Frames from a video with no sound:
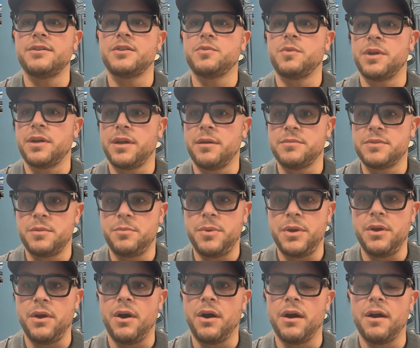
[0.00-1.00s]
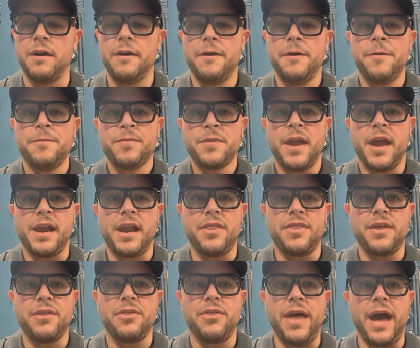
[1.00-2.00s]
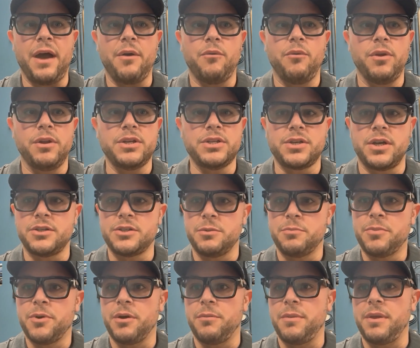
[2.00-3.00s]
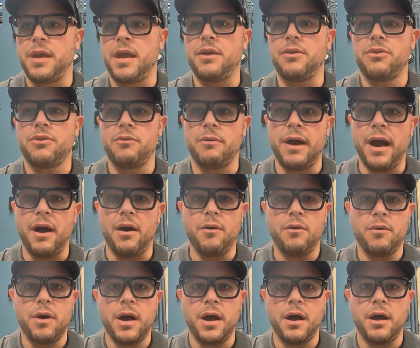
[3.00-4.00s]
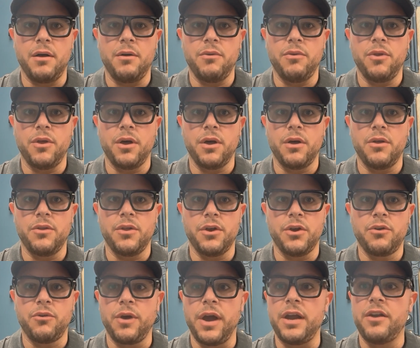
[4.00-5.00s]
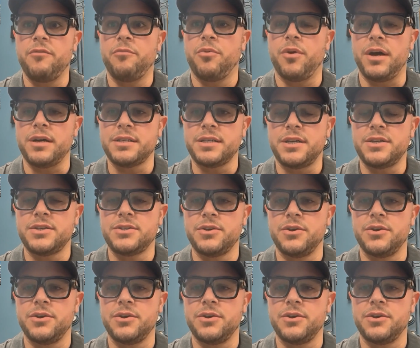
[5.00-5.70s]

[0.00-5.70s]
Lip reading: when it comes to PR. And I think that really starts to permeate throughout the creative process.